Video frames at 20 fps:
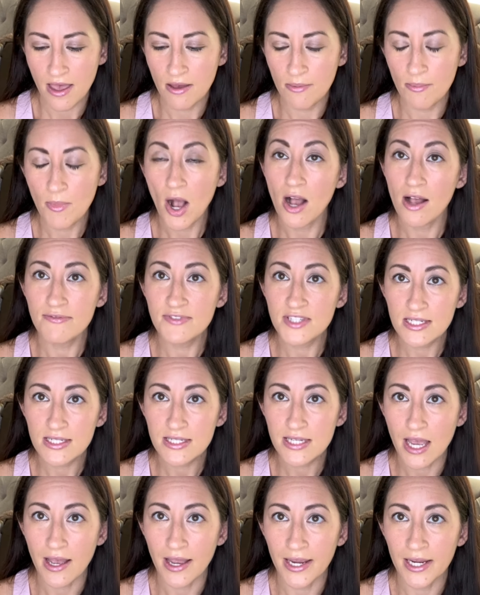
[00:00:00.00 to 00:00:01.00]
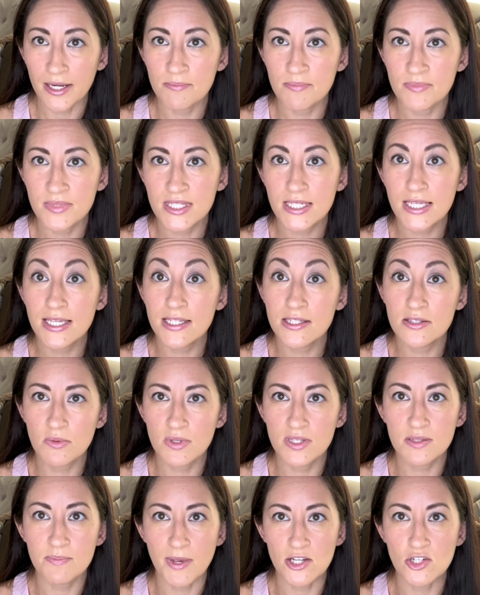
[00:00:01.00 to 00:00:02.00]
Oftentimes, kids with
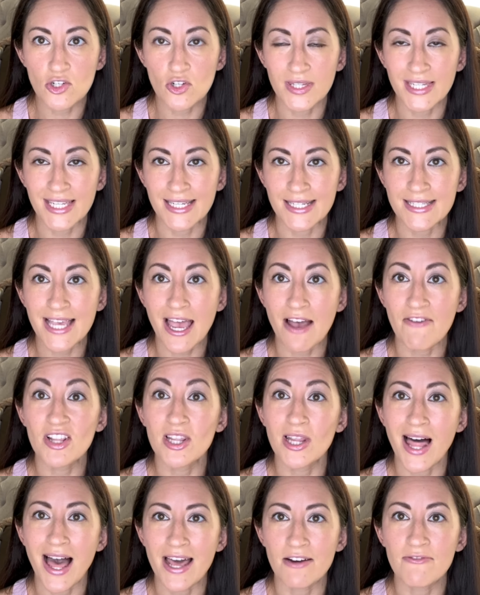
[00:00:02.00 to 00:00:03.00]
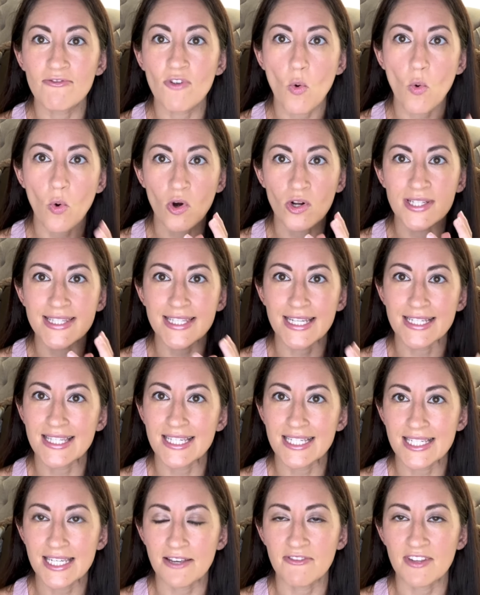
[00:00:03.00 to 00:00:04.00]
special needs have a lot of oral
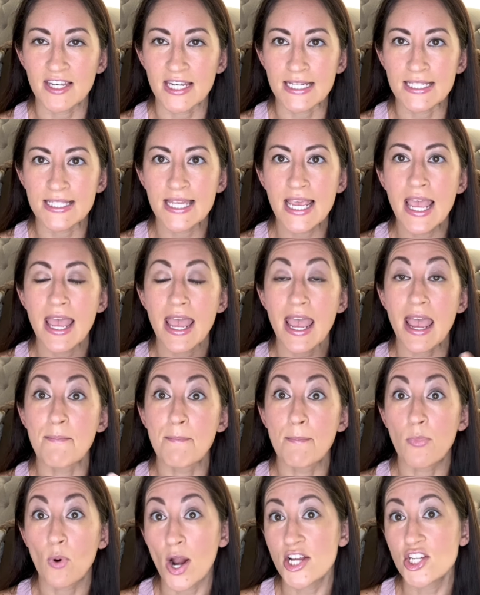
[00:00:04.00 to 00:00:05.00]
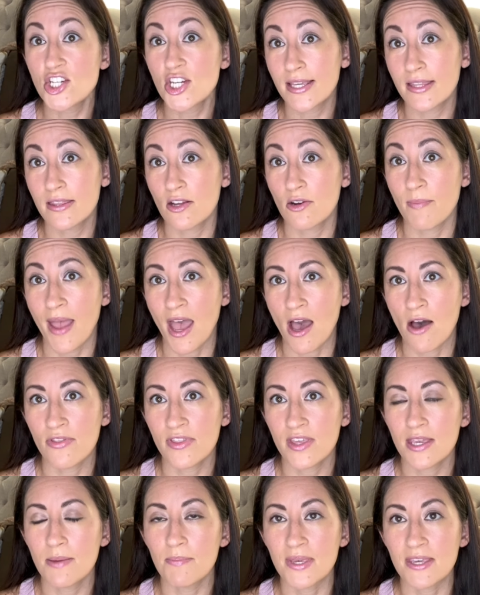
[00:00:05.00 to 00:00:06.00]
sensitivities, and brushing in their mouth
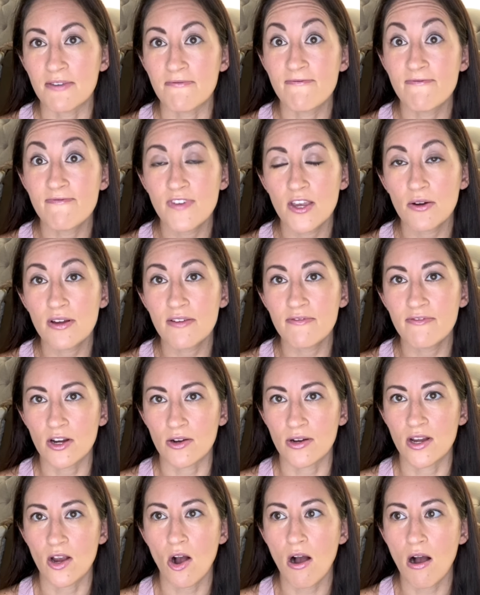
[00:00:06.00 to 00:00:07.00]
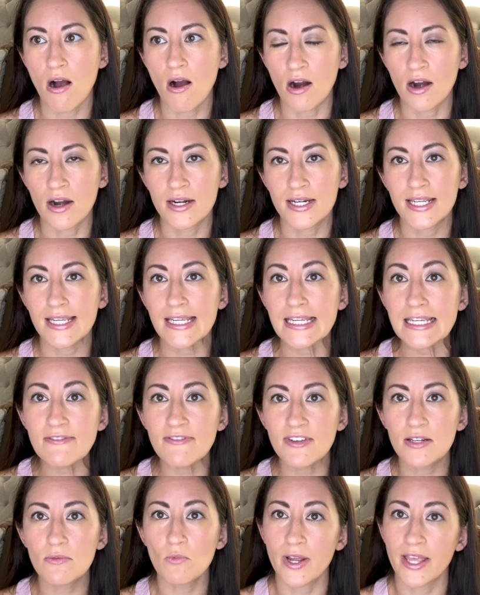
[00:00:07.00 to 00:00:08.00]
can be very, very hard,
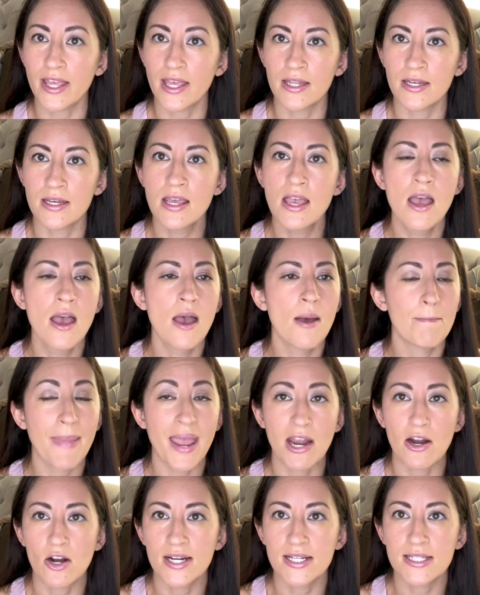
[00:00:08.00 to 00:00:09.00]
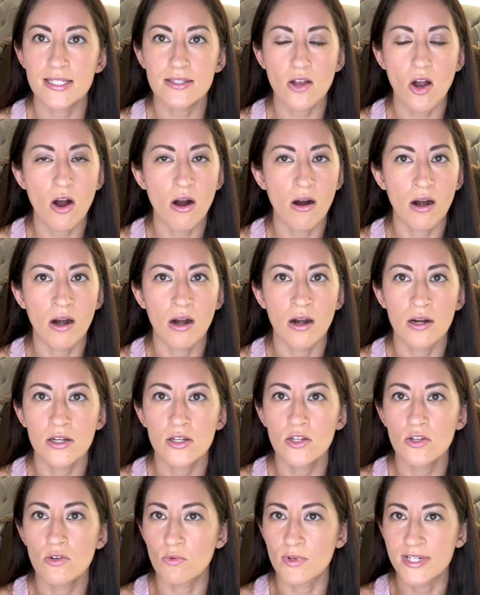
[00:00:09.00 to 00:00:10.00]
even when parents are
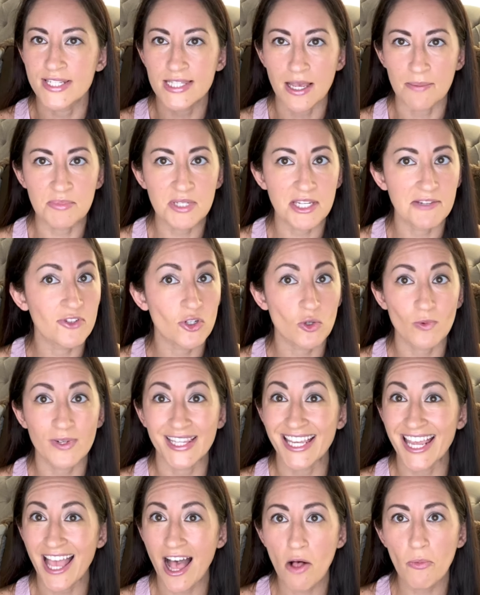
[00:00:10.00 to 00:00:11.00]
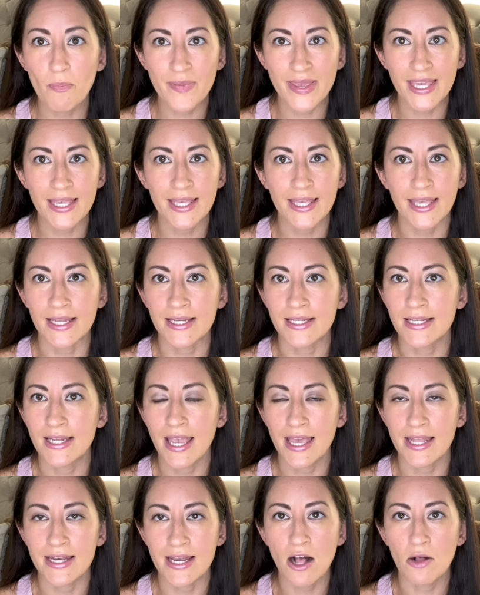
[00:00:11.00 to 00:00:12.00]
receptive to really helping
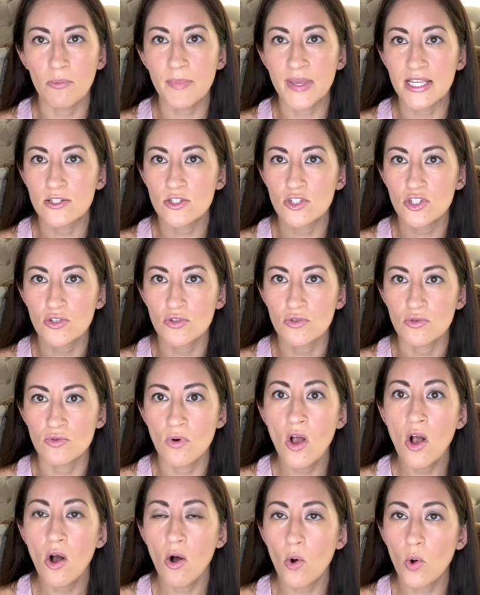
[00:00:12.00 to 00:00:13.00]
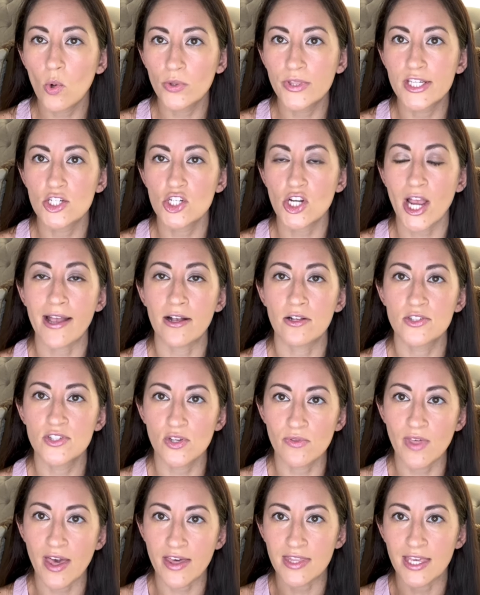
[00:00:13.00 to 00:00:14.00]
and helping to hold the child so
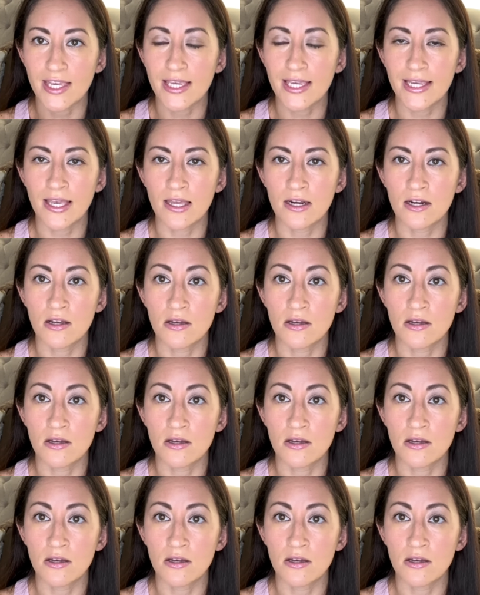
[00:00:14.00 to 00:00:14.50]
that they can get a good